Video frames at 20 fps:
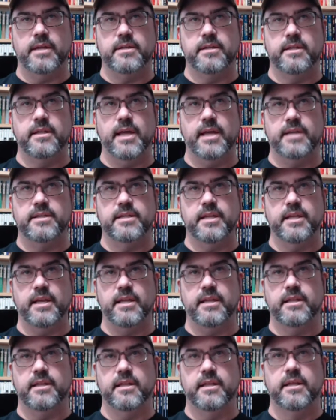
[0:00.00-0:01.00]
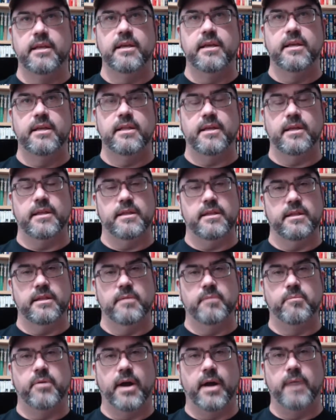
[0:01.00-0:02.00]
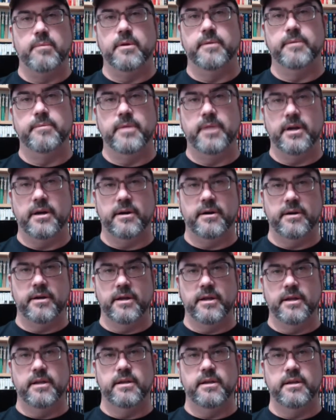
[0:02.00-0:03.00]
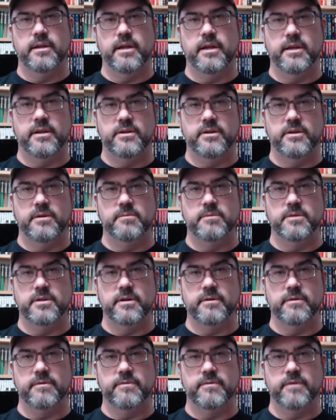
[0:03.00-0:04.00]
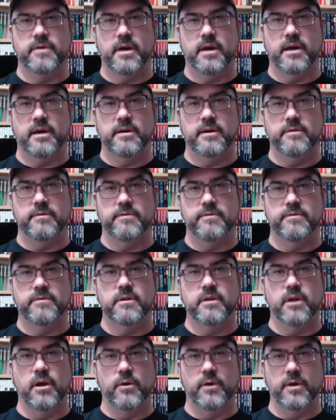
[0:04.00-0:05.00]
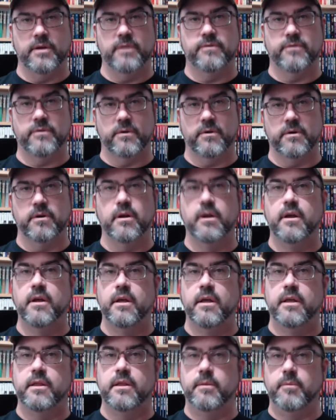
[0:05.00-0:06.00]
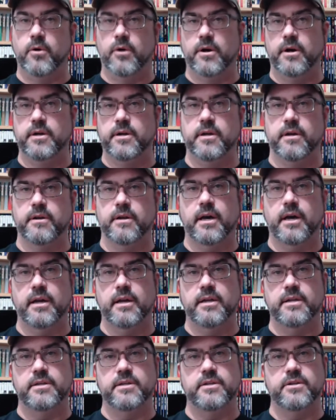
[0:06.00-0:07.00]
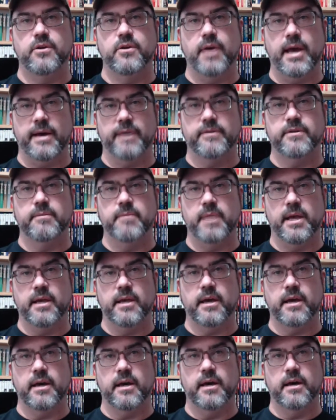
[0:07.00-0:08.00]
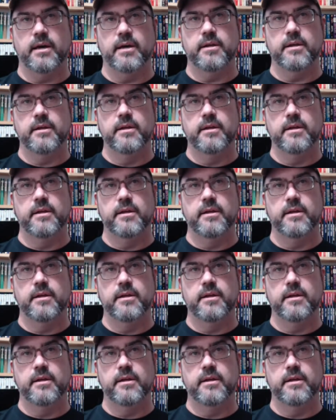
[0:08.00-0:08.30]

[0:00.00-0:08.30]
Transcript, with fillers: that's the problem there in terms of going for the more adult audiences. You have to make a